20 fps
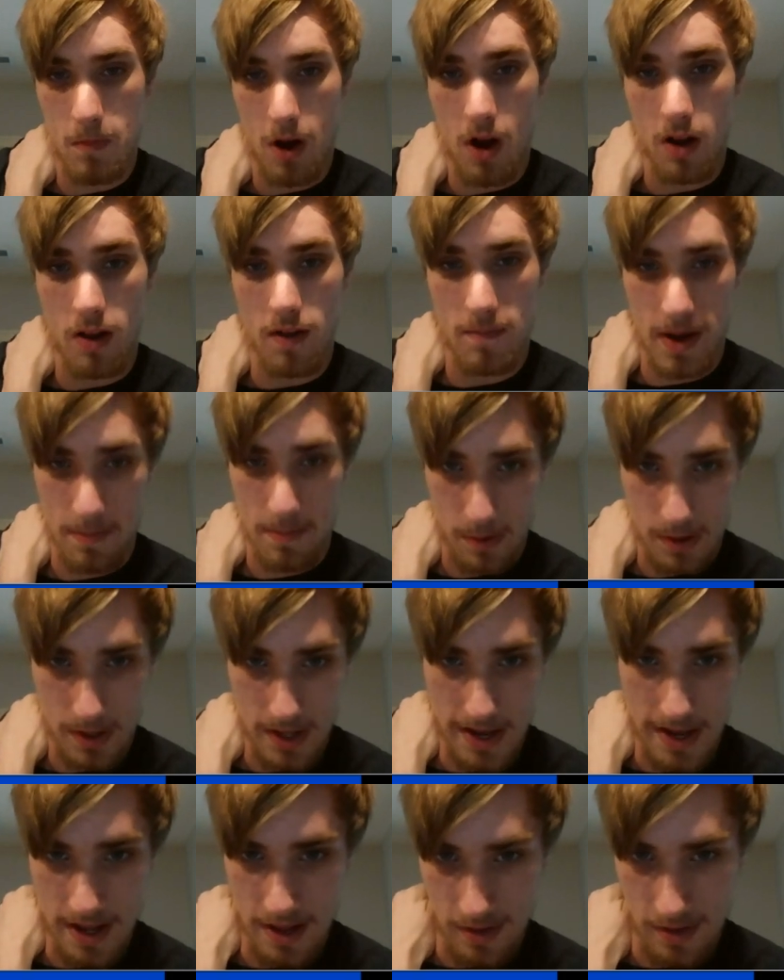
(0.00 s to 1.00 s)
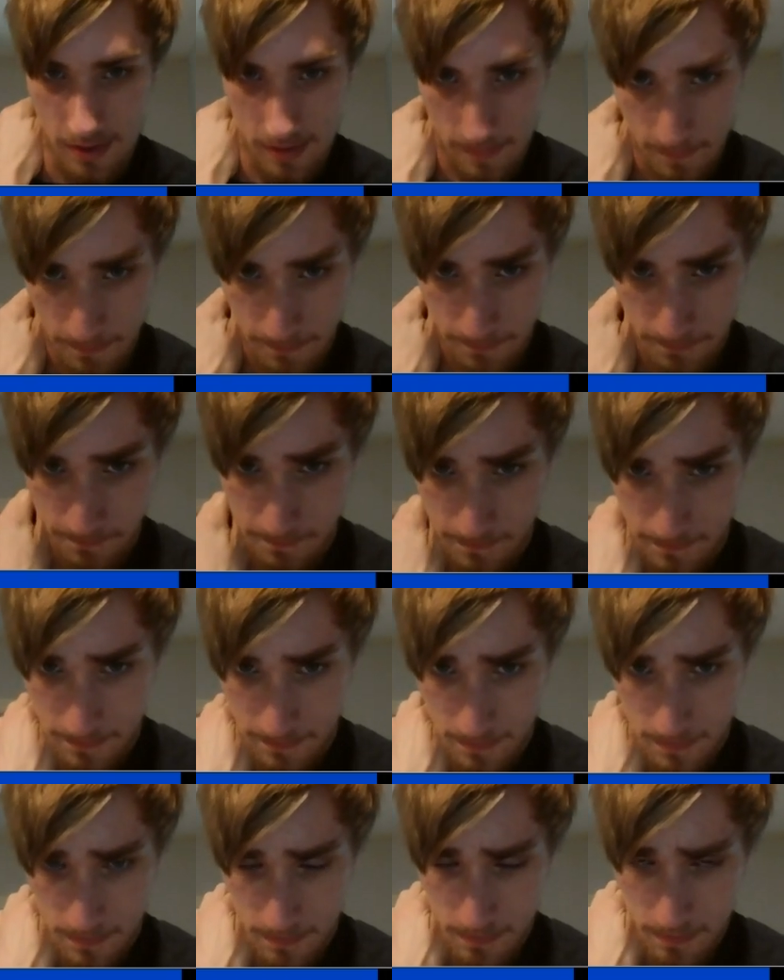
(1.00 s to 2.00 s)
all of my plans
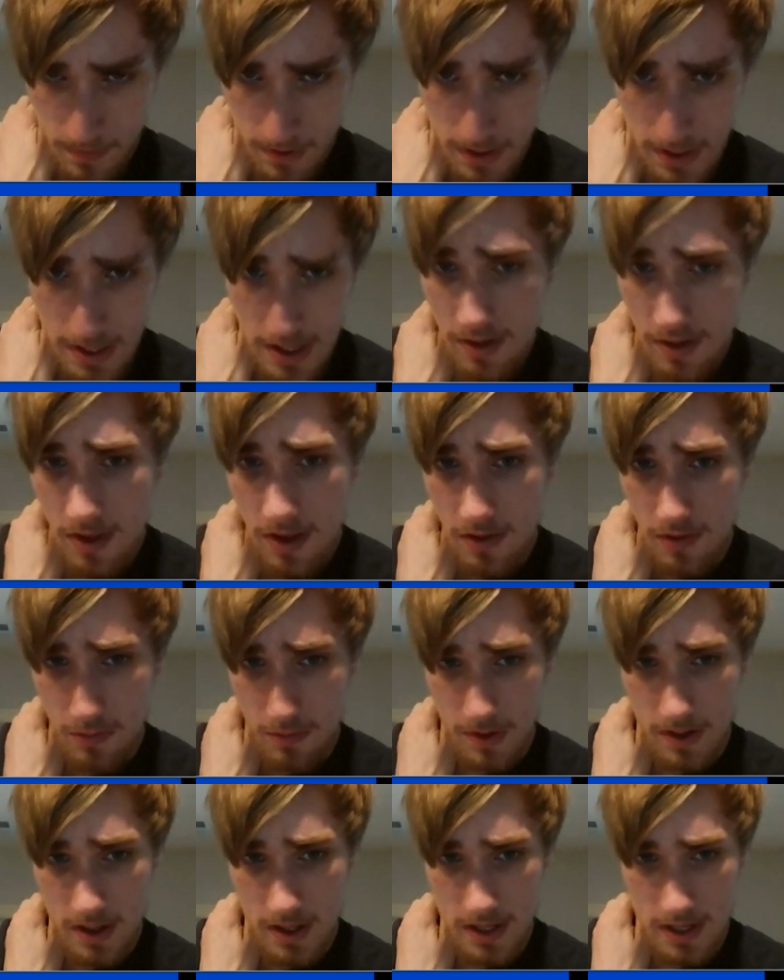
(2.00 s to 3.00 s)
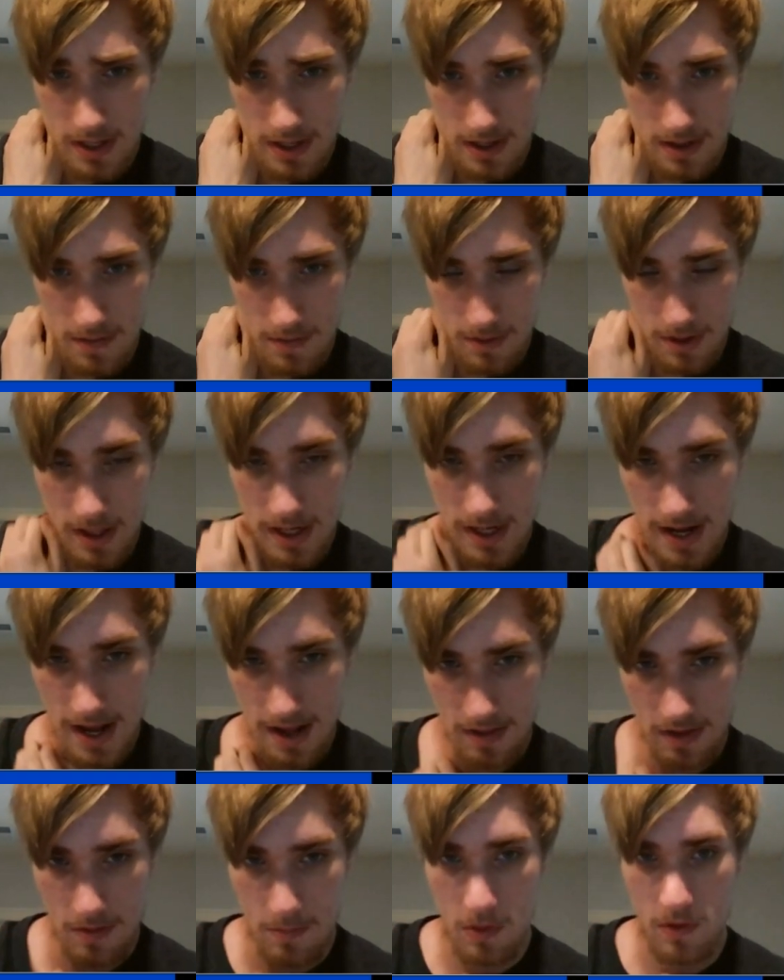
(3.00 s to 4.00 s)
is this really, really
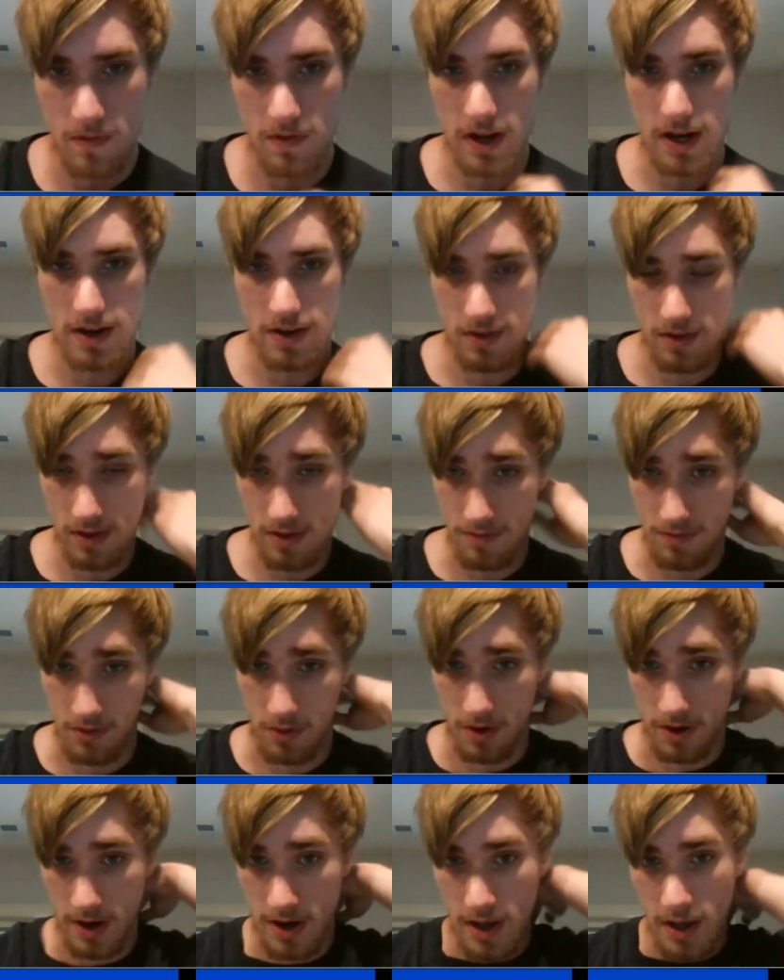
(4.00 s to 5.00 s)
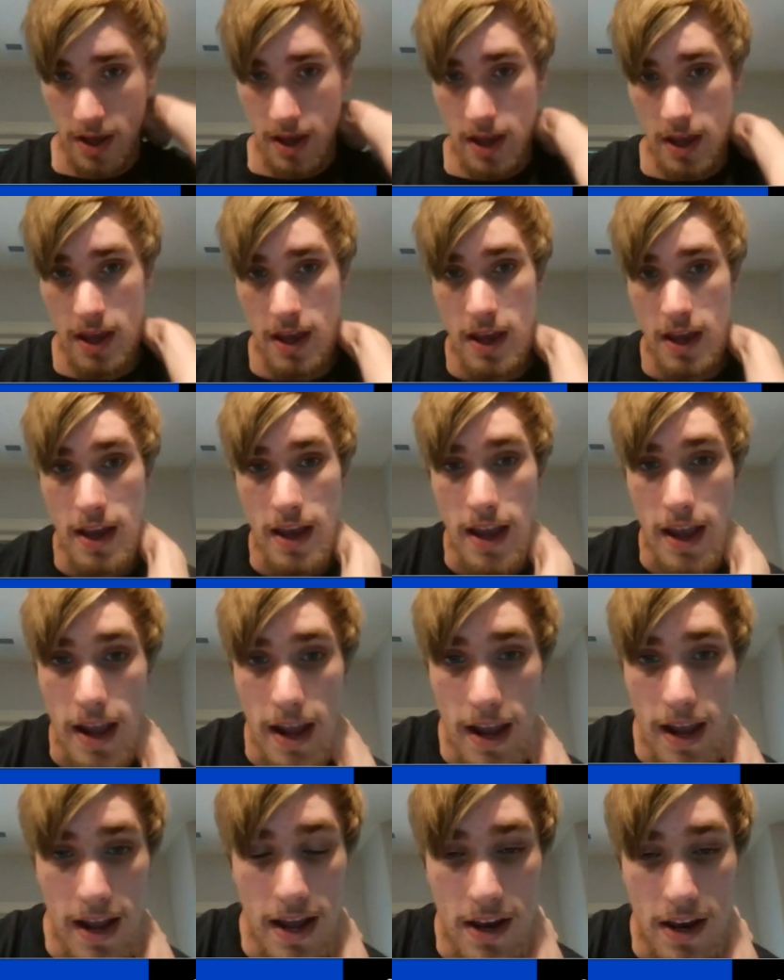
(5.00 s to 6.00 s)
nasty move knight to c4.
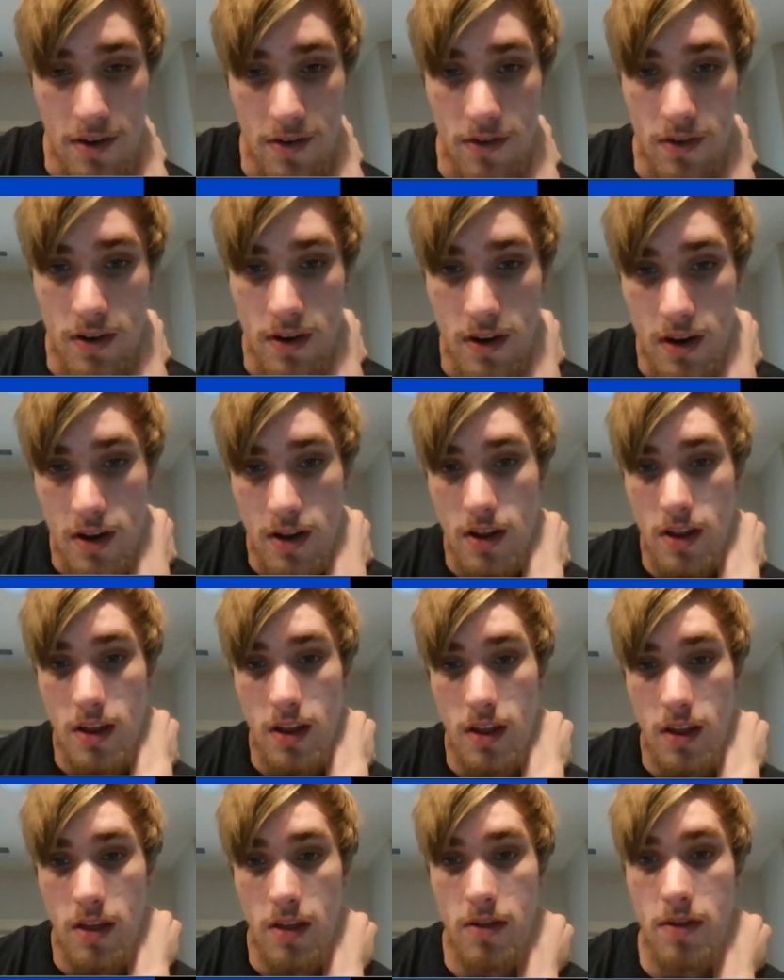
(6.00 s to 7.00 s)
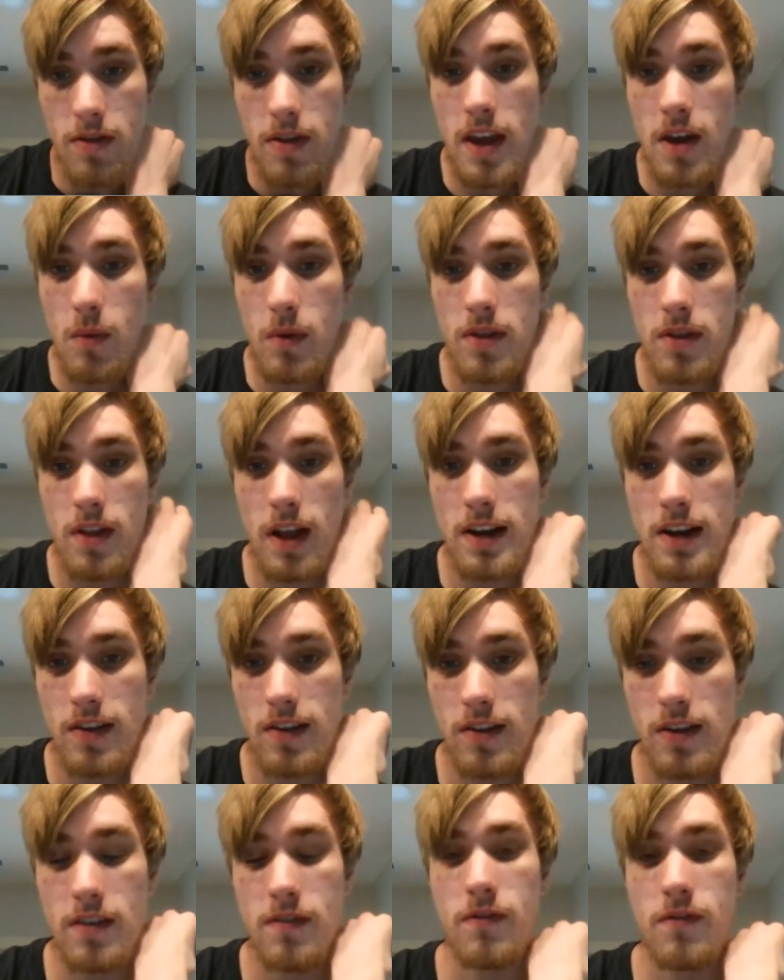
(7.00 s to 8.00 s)
And the thing with knight to
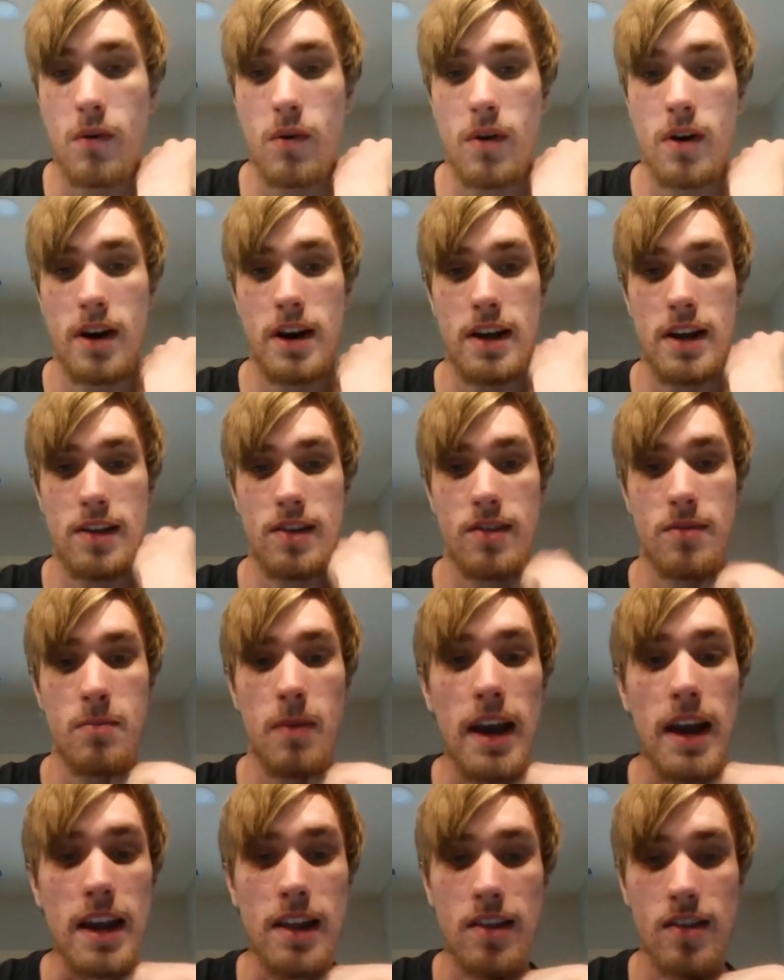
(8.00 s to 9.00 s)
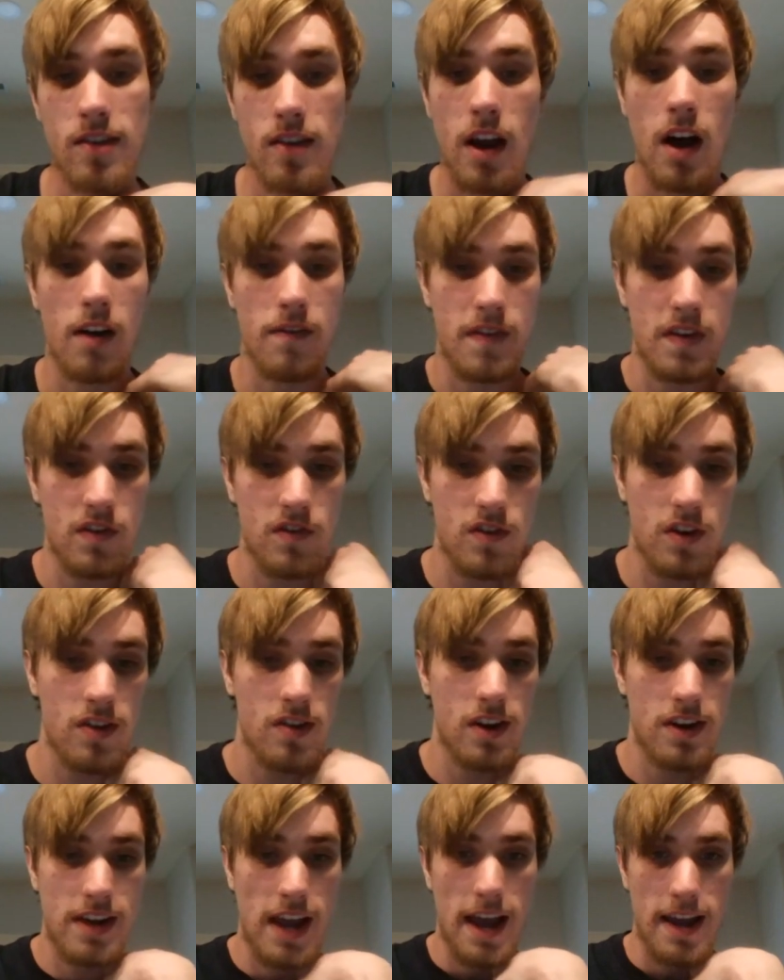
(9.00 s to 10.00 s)
c4 is by itself, it's
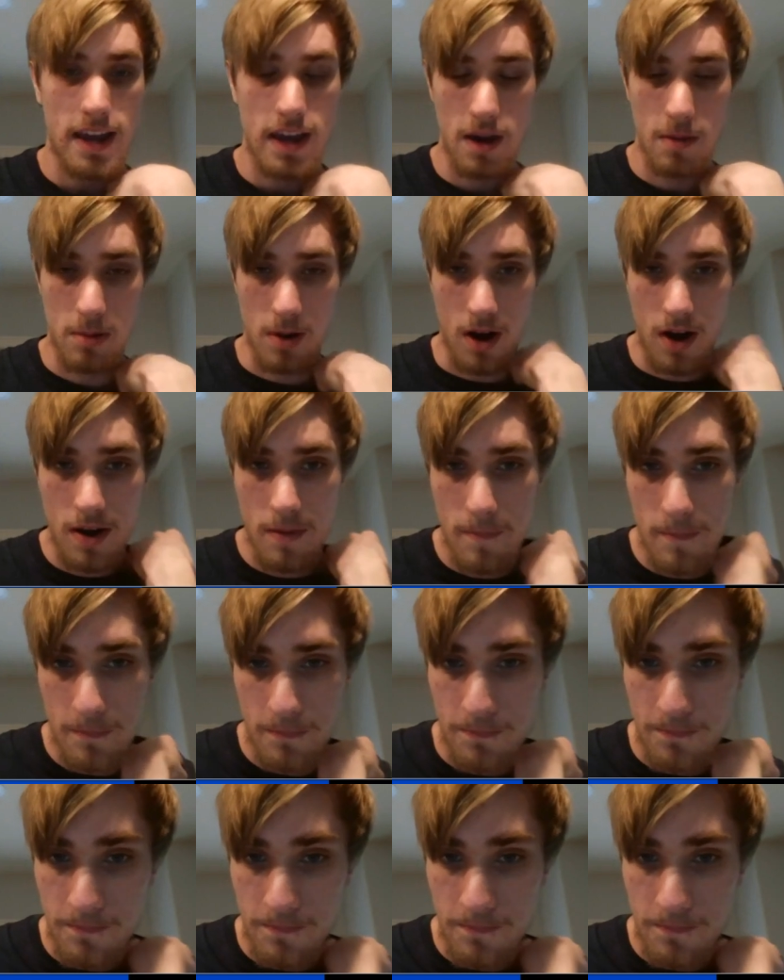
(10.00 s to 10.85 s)
just attacking a pawn,